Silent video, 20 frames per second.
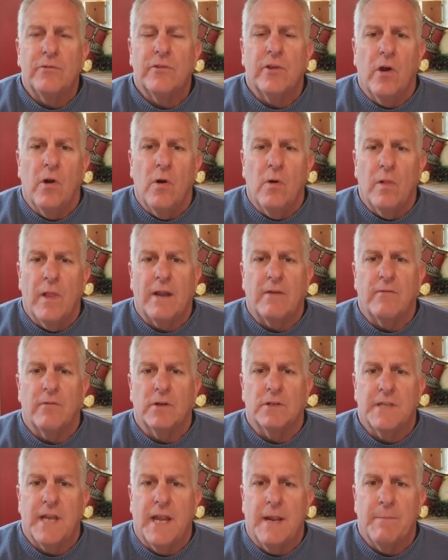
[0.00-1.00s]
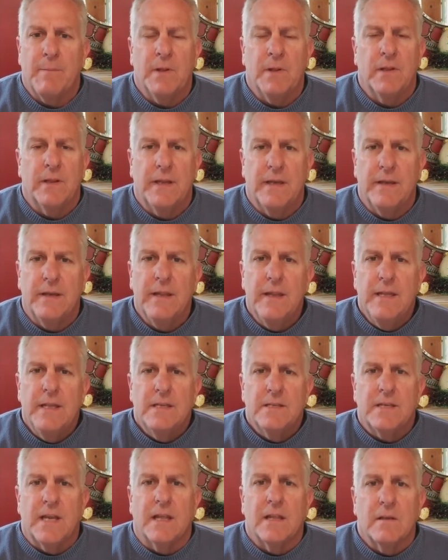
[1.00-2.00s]
So, like for example, in
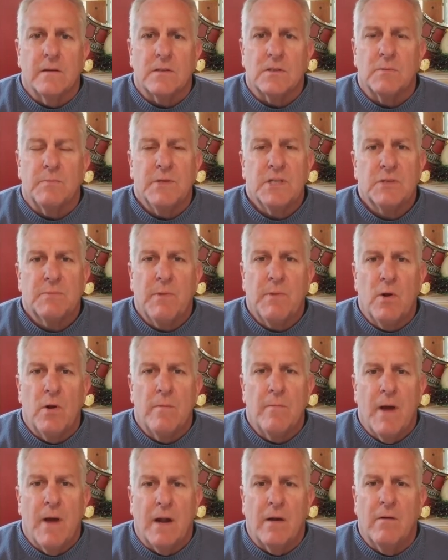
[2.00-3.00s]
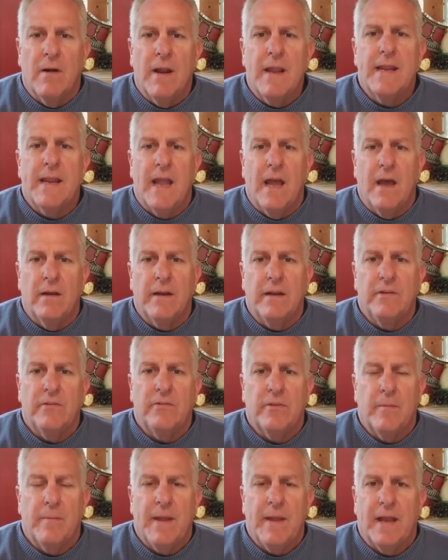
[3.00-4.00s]
San Luis Obispo and Monterey
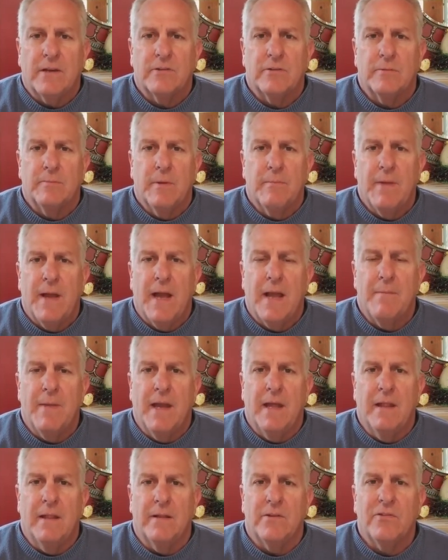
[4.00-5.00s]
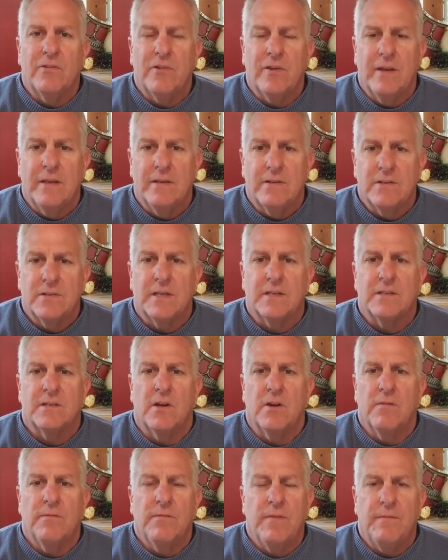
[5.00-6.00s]
counties, the maximum high balance is
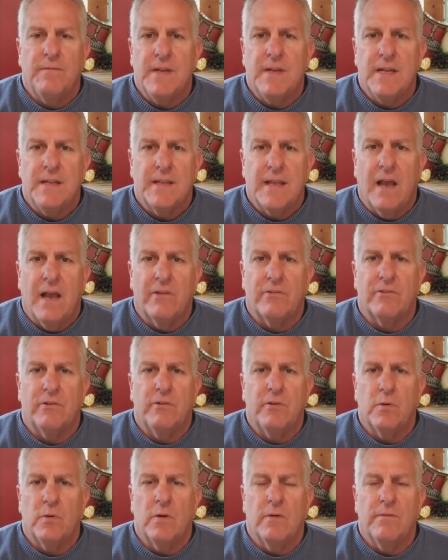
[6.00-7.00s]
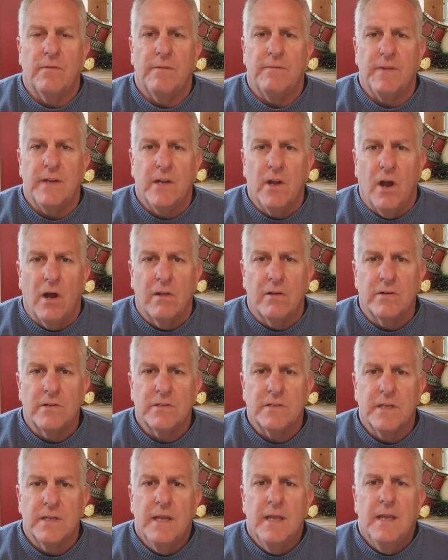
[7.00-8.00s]

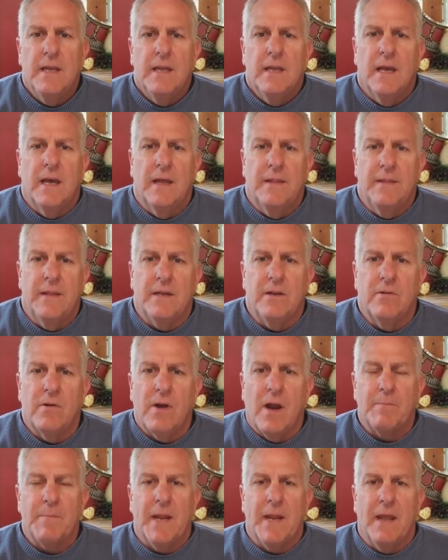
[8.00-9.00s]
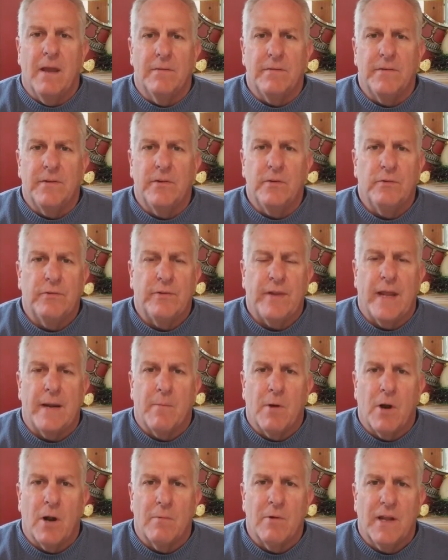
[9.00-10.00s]
$615,250. Then you drop down to Santa
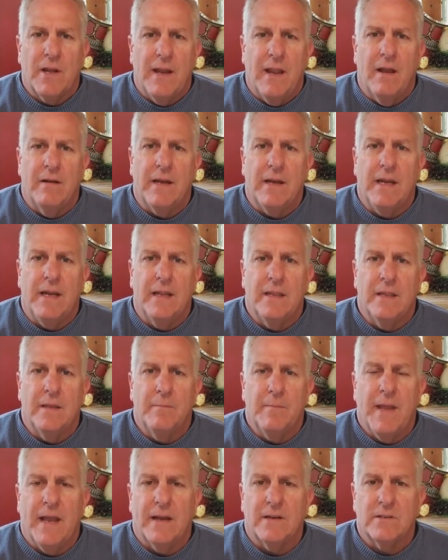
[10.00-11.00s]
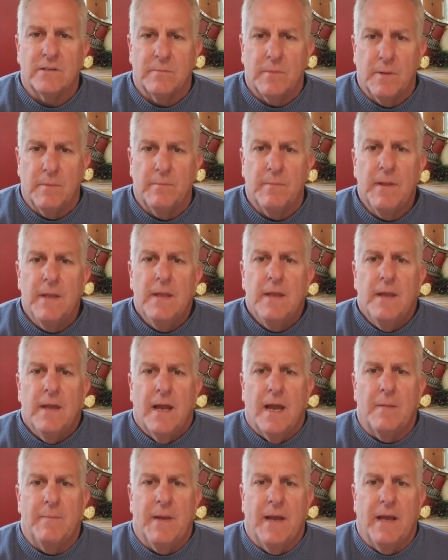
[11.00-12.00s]
Barbara County, and the maximum
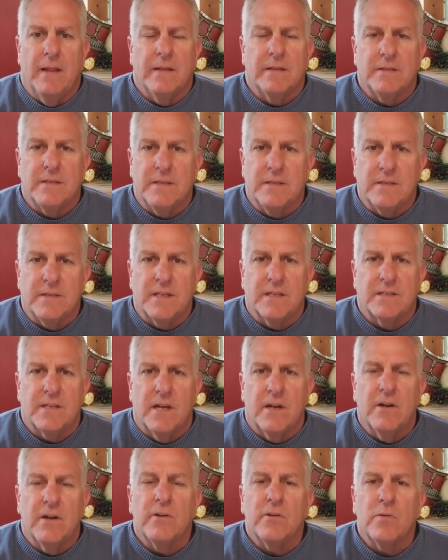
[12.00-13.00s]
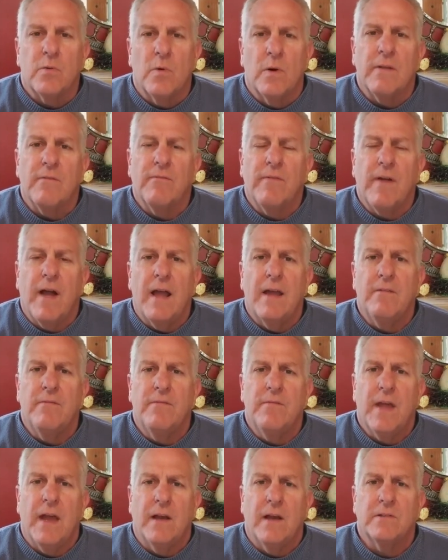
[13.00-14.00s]
high balance is
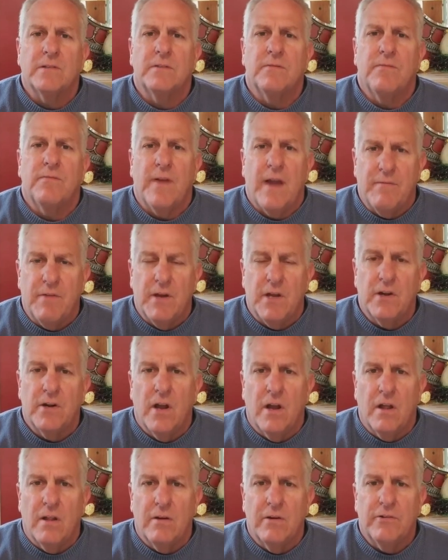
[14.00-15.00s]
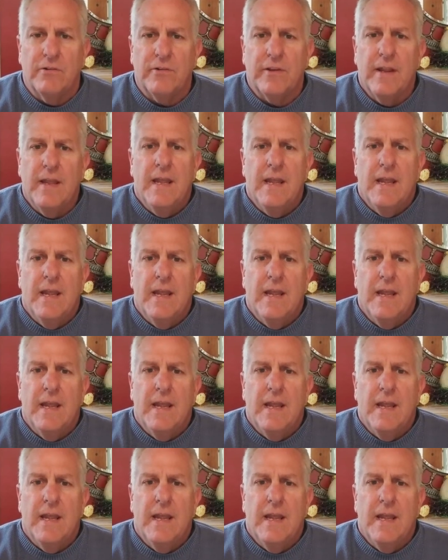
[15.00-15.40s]
$625,500.